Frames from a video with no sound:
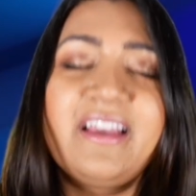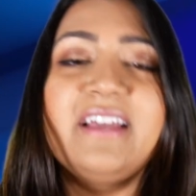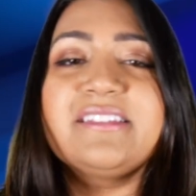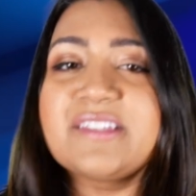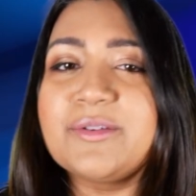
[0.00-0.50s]

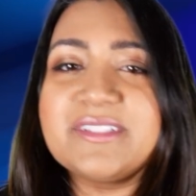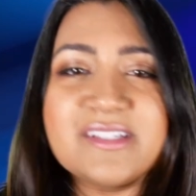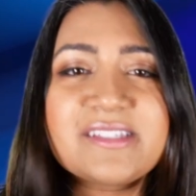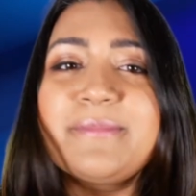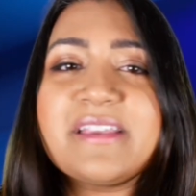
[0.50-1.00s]
And so it
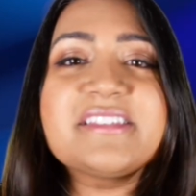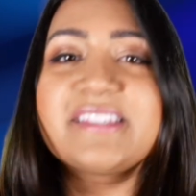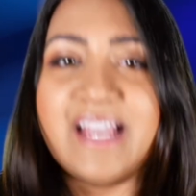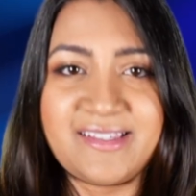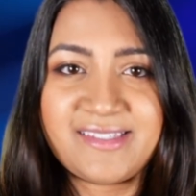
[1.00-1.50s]
doesn't make
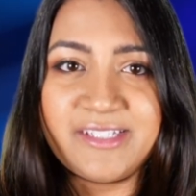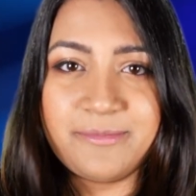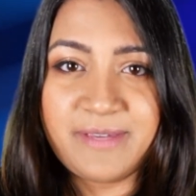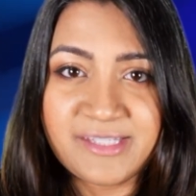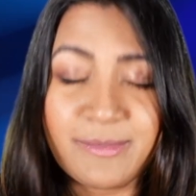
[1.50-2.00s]
sense to
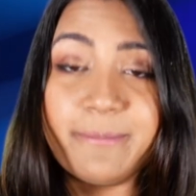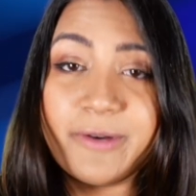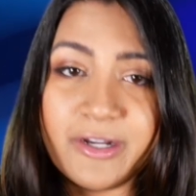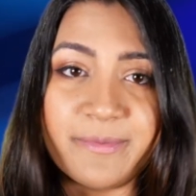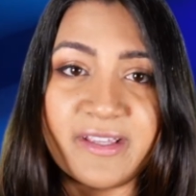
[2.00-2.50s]
base my
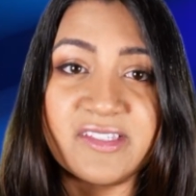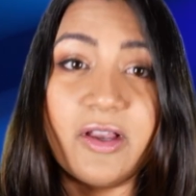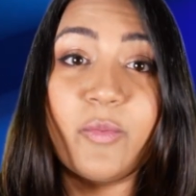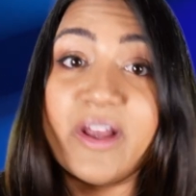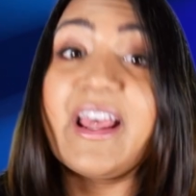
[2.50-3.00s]
purpose
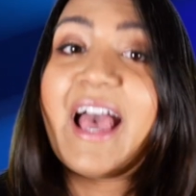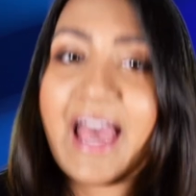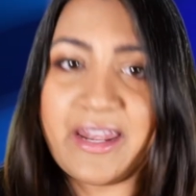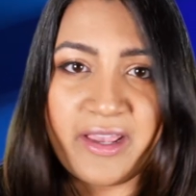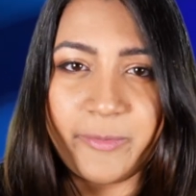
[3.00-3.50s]
on what
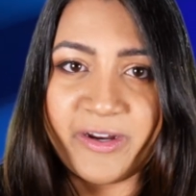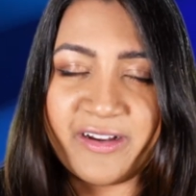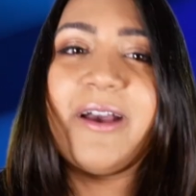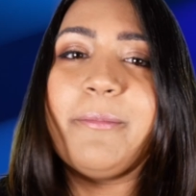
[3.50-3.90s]
hat I wear.